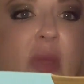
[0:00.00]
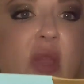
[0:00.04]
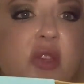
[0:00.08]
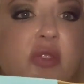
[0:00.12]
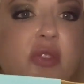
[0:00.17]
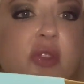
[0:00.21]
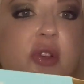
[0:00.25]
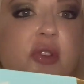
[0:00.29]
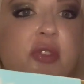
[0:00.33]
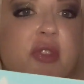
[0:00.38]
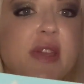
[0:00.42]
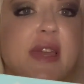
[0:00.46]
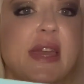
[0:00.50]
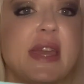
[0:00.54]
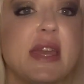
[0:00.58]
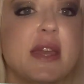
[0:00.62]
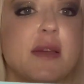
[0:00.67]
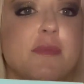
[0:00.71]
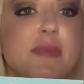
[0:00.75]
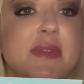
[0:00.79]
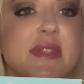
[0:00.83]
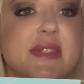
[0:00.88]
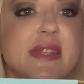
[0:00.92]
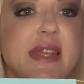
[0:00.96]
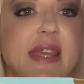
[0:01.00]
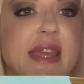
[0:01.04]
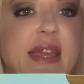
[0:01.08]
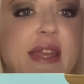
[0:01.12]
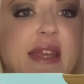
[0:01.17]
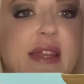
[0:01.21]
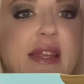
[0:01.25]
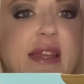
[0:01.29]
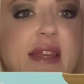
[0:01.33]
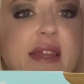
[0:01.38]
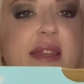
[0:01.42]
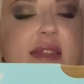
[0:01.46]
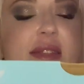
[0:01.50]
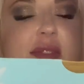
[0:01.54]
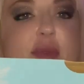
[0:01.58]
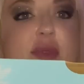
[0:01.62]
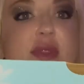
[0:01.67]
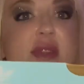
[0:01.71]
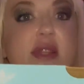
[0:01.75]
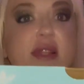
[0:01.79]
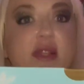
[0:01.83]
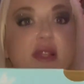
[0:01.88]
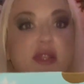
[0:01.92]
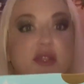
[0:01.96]
They're the Campus 80s with
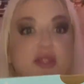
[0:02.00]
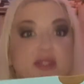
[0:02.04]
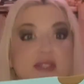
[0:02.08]
the little